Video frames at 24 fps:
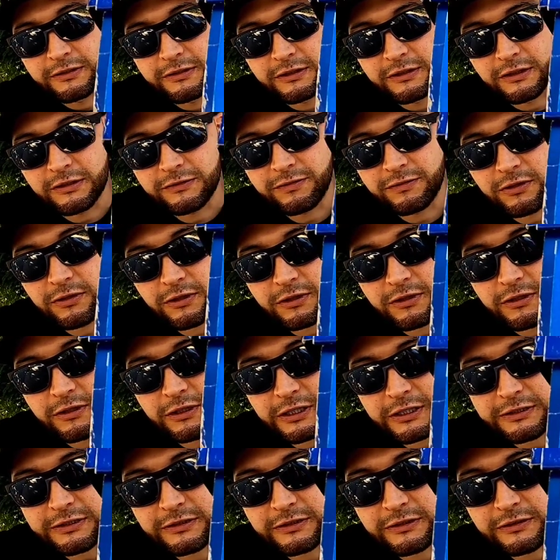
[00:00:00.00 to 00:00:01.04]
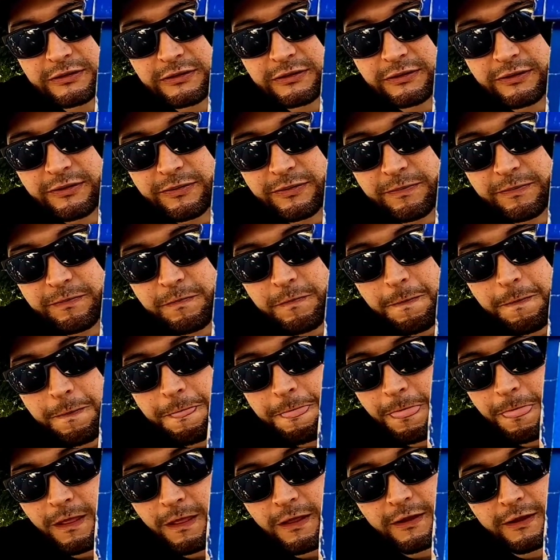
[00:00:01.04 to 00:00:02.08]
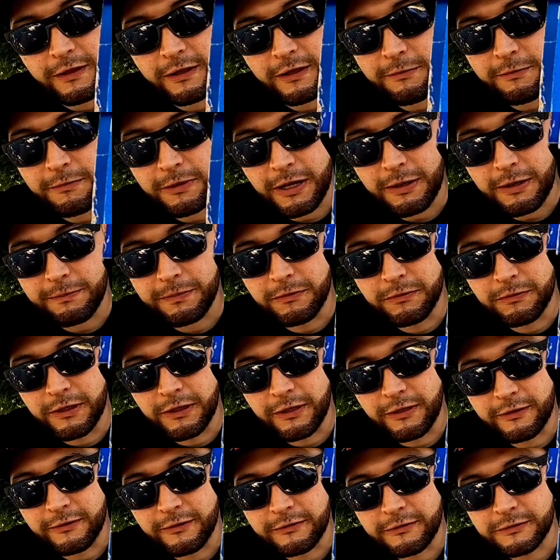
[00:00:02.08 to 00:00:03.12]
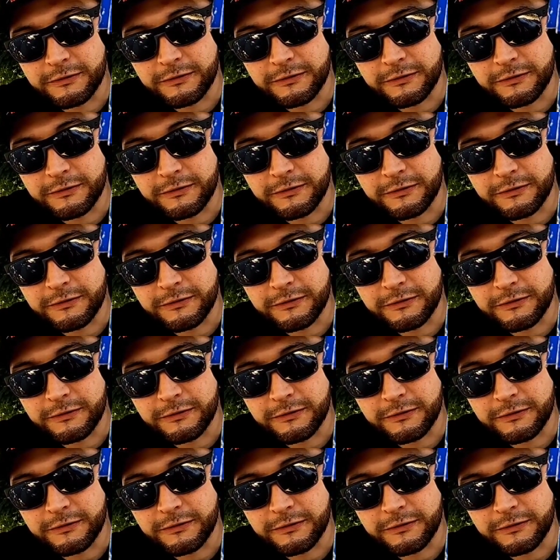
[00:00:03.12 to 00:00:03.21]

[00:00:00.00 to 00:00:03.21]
just for a collection and I'm happy with that.